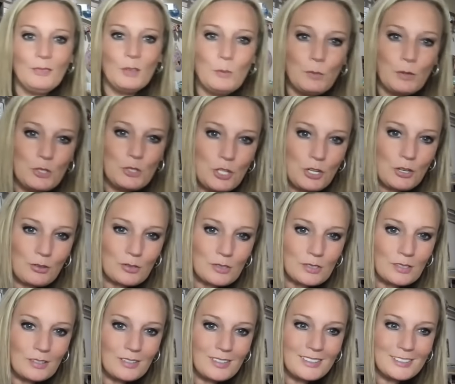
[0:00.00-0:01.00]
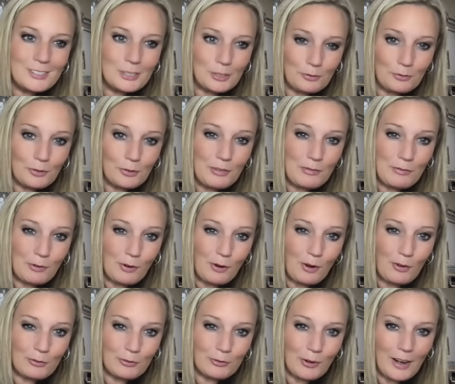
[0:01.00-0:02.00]
But cheers to Free for
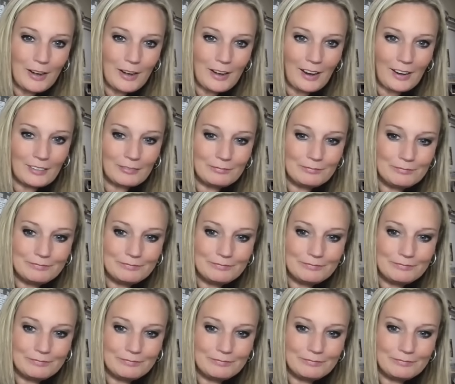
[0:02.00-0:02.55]
All Friday.